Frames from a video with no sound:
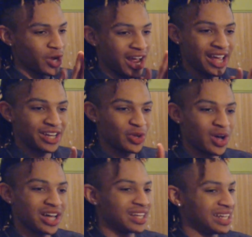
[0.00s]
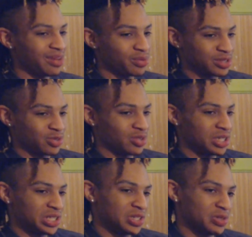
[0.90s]
I ain't know all that was
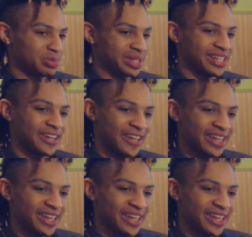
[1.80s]
going on, but